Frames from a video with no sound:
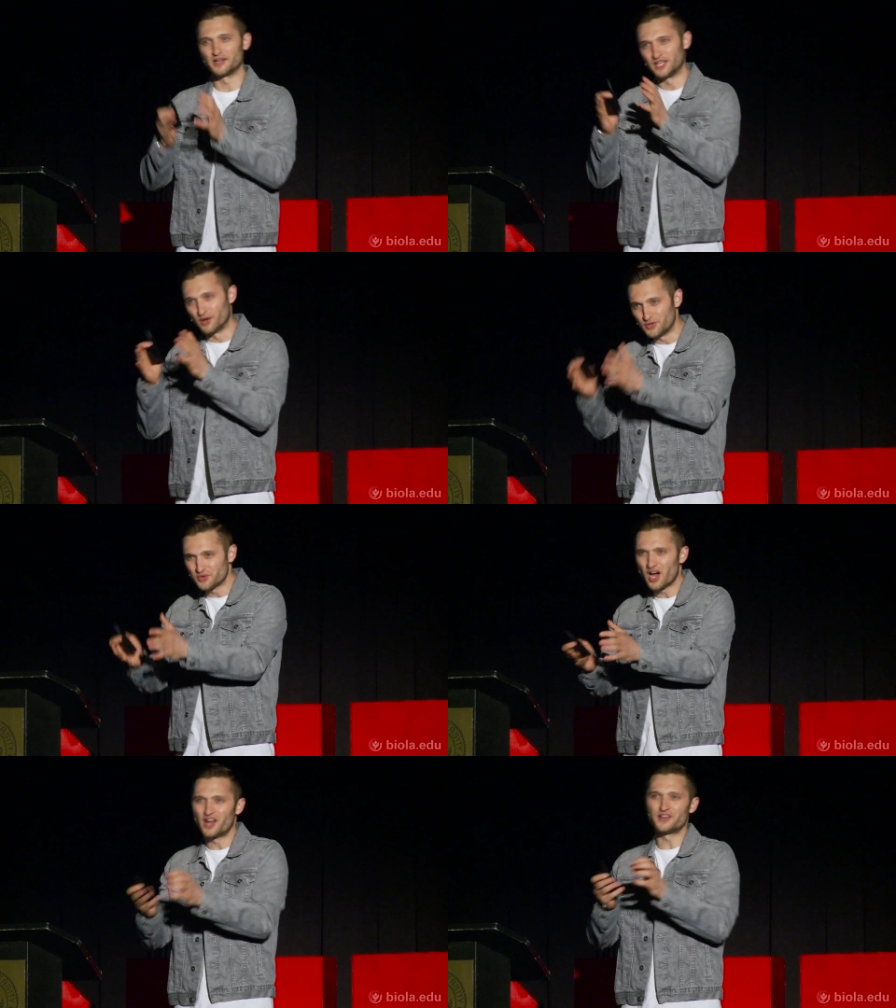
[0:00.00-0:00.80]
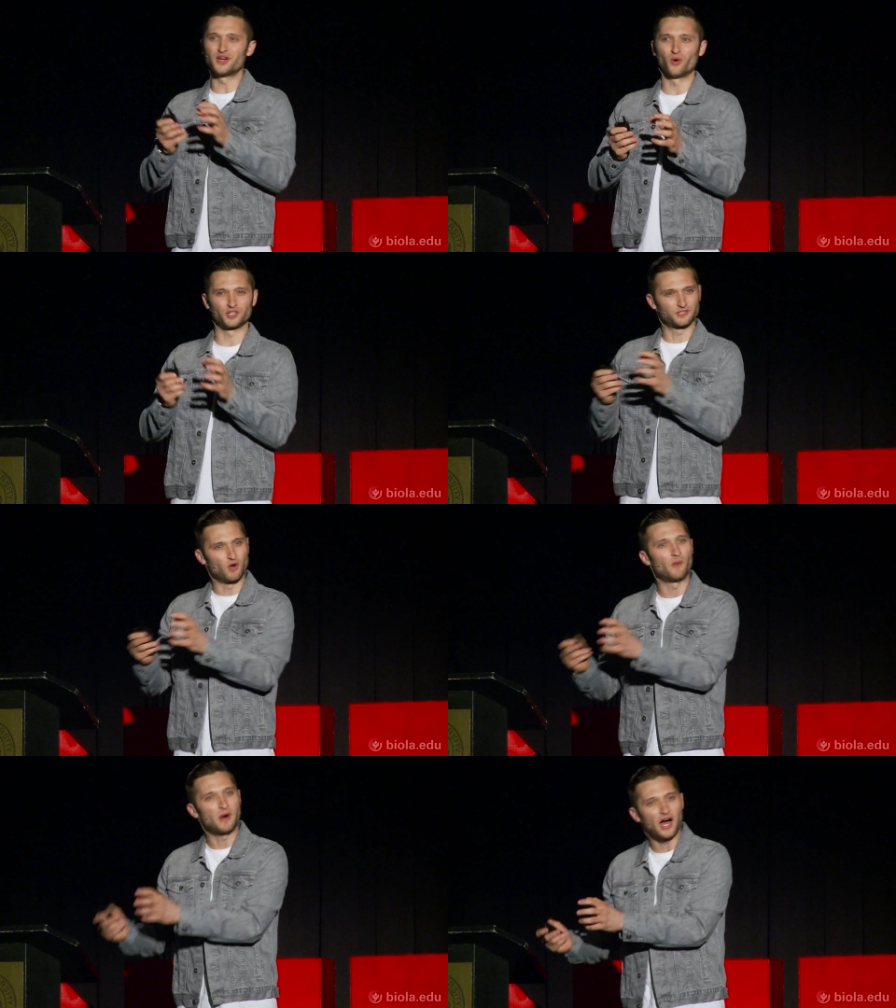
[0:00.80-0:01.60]
you know, Uganda or
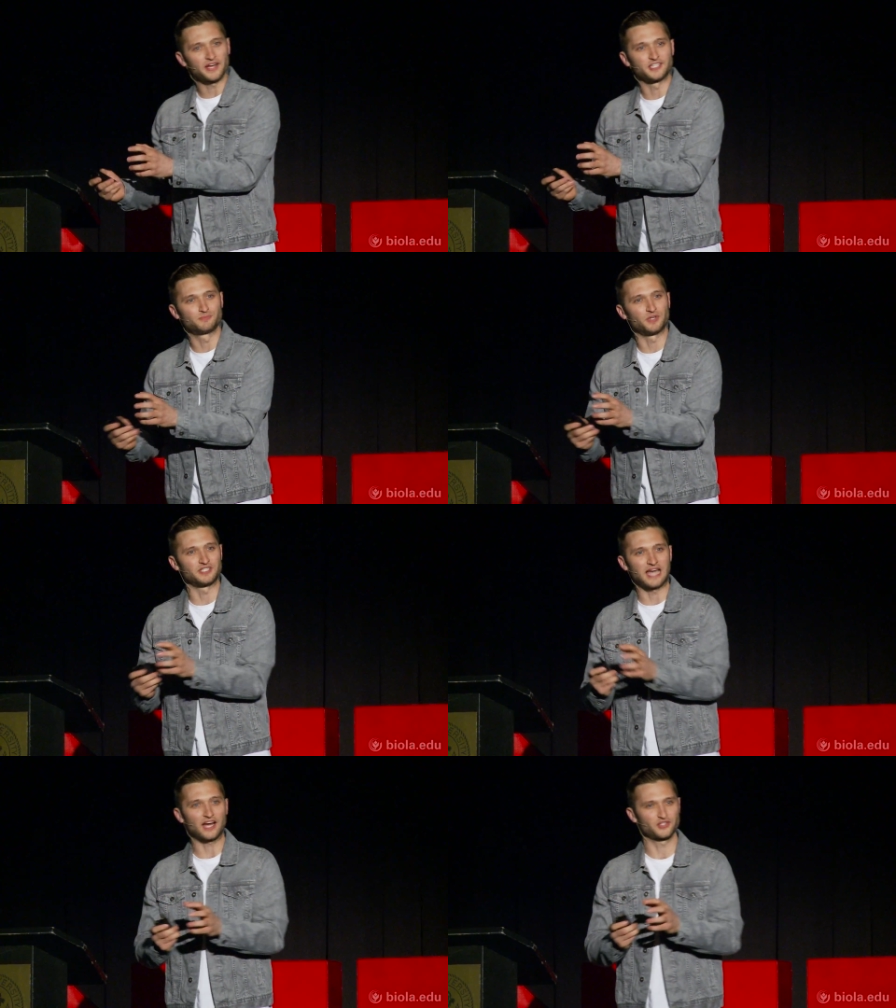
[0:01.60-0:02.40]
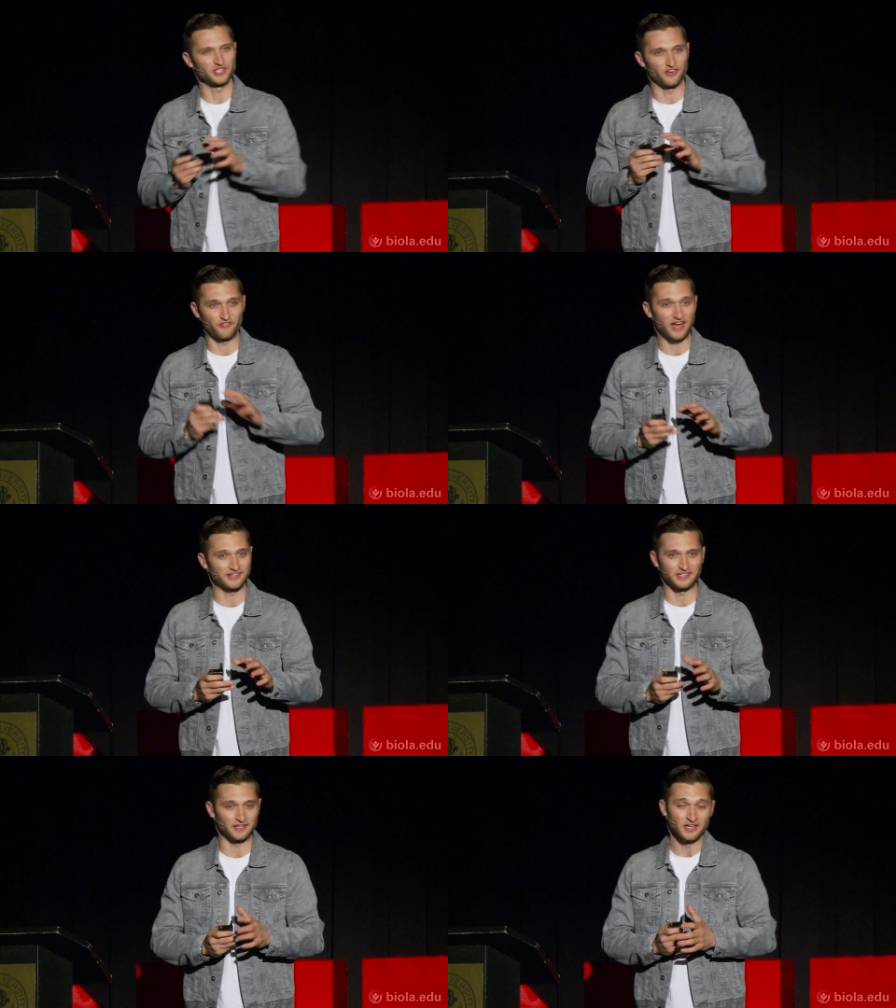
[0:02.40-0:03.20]
small pockets, but it's actually
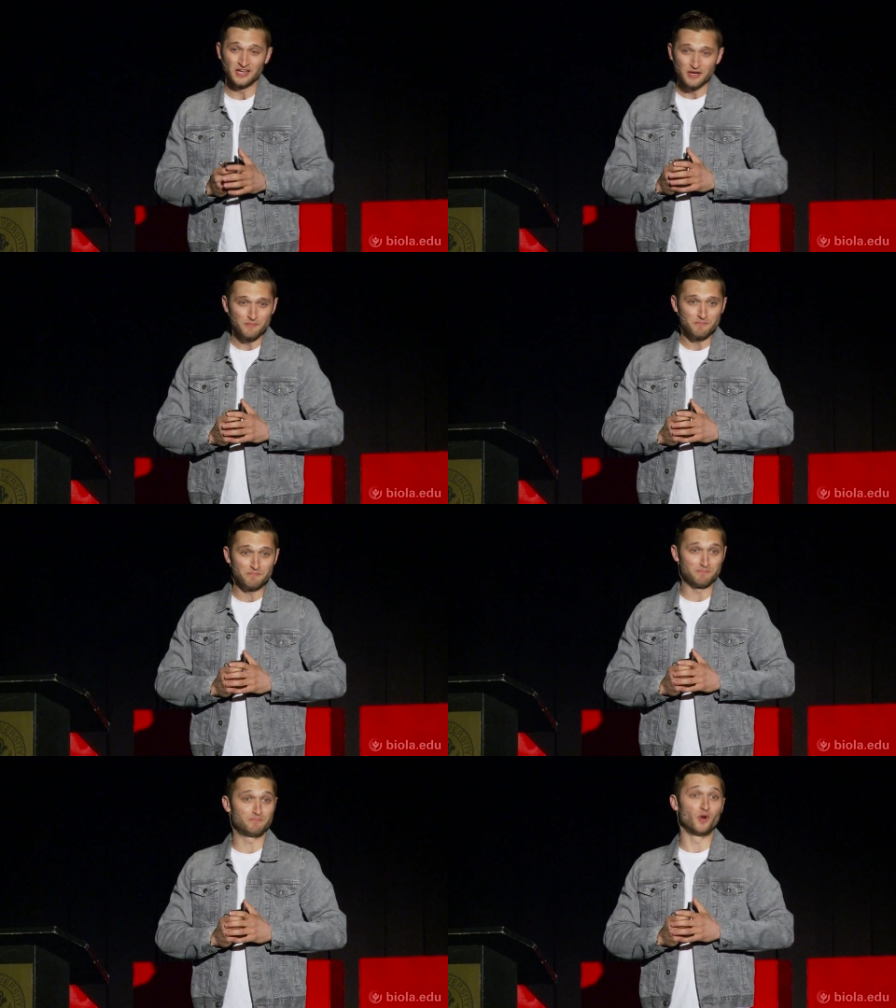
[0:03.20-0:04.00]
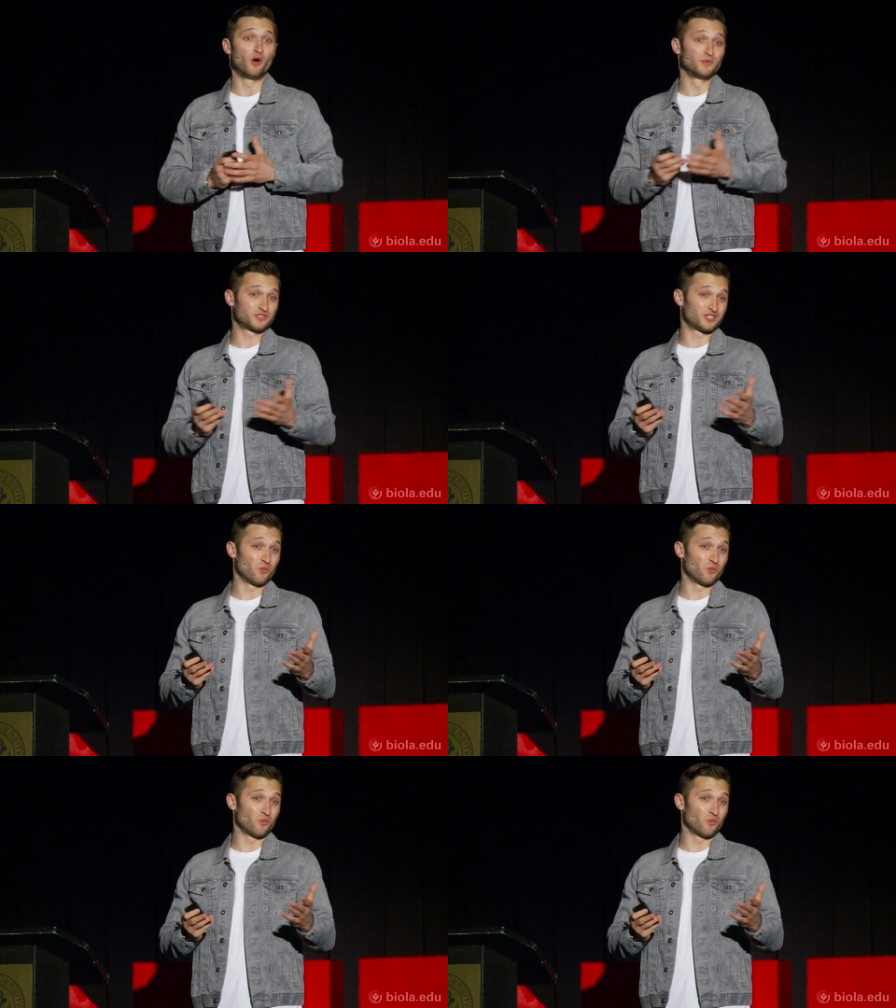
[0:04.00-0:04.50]
affecting almost